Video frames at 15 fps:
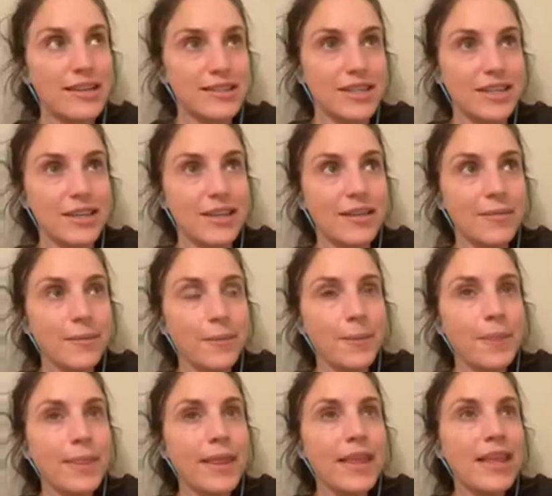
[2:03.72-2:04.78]
it.
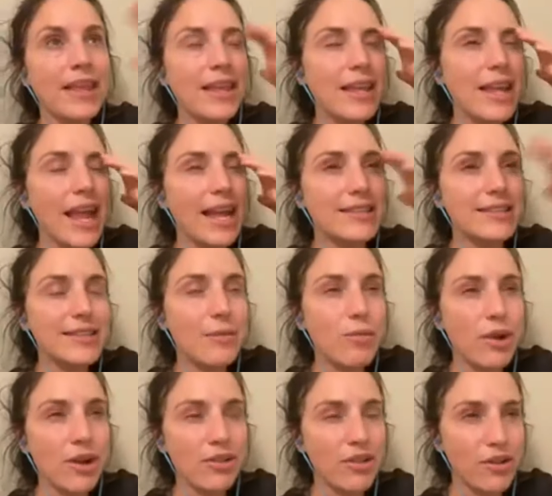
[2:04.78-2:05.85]
And
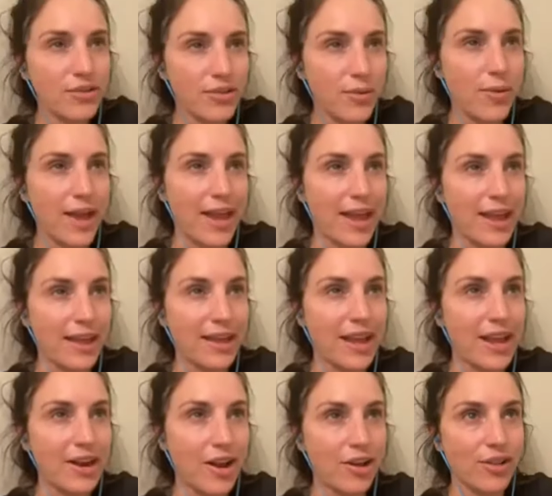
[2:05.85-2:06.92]
somewhere along the way
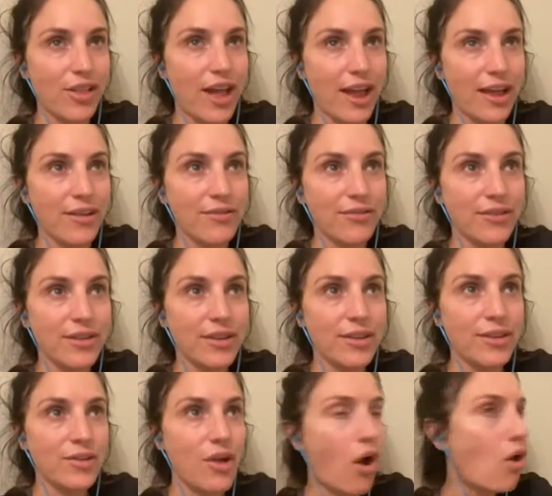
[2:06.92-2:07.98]
in our life,
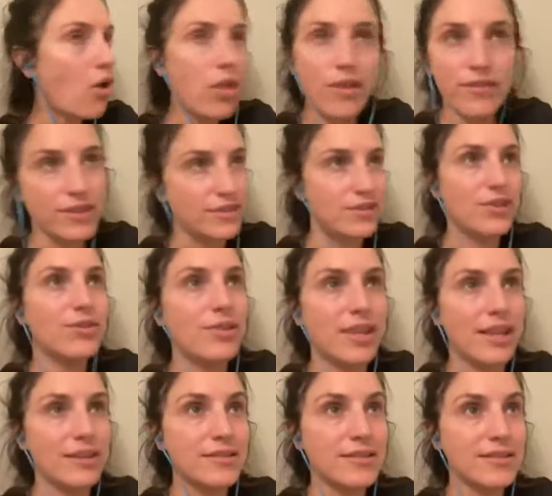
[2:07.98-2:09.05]
all of us do
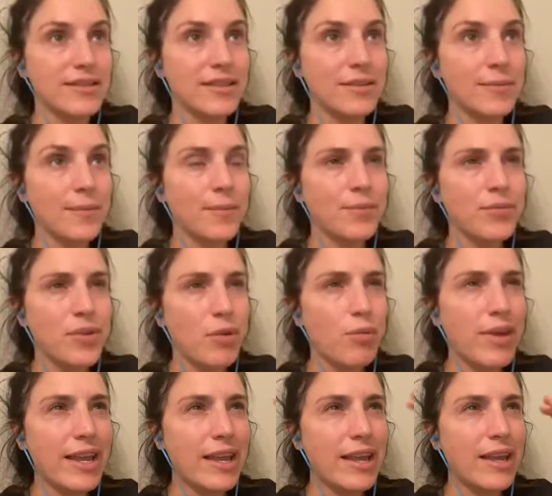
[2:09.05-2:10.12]
this.
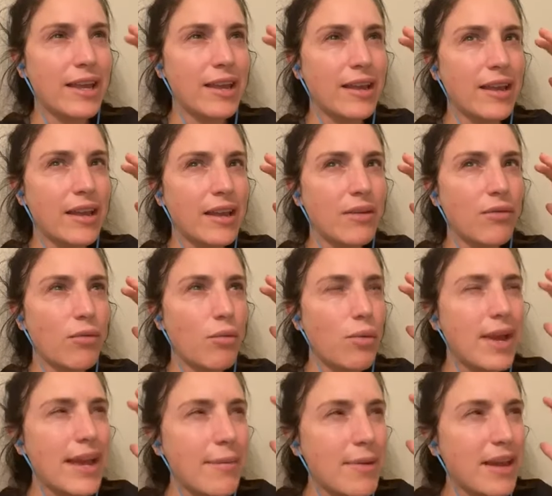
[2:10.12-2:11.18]
We
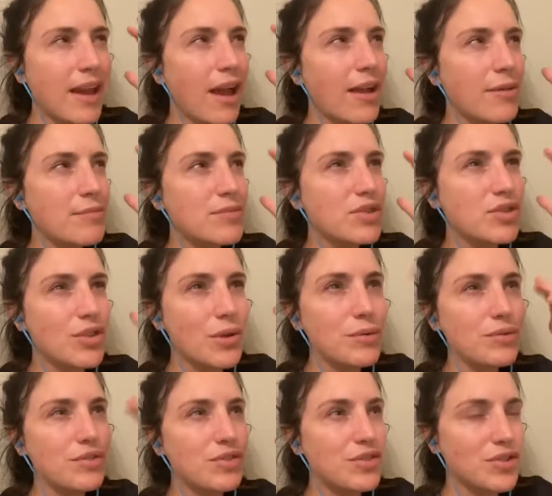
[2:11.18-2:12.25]
we become so
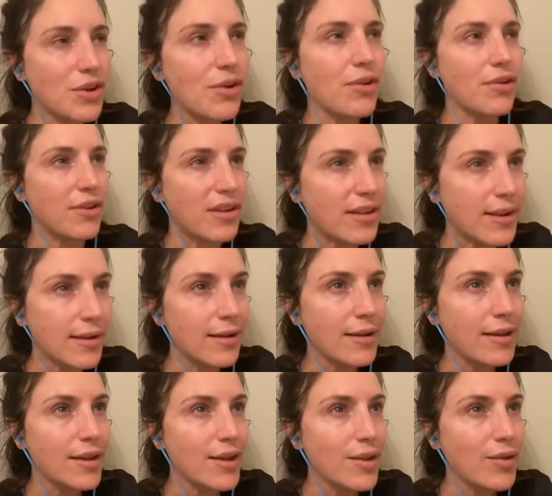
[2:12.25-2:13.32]
certain
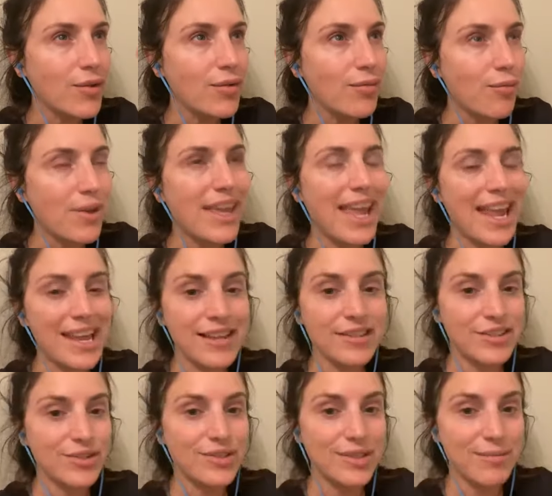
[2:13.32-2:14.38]
we can't
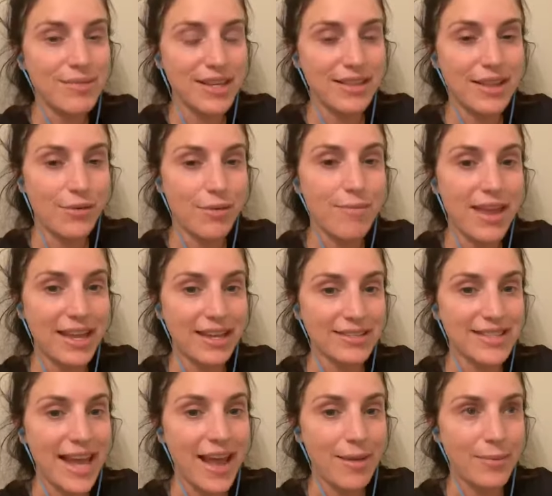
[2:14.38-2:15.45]
do something that would make us
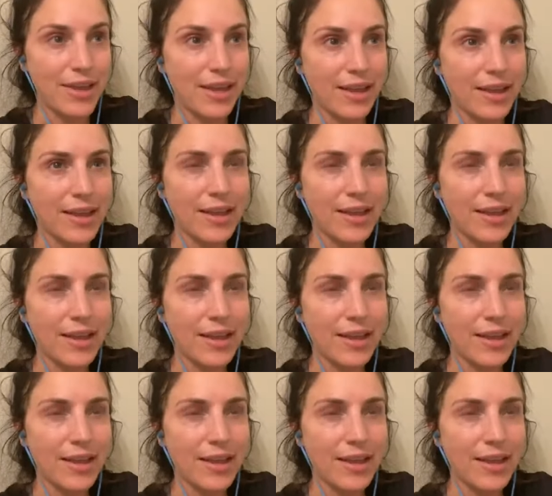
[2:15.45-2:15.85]
happy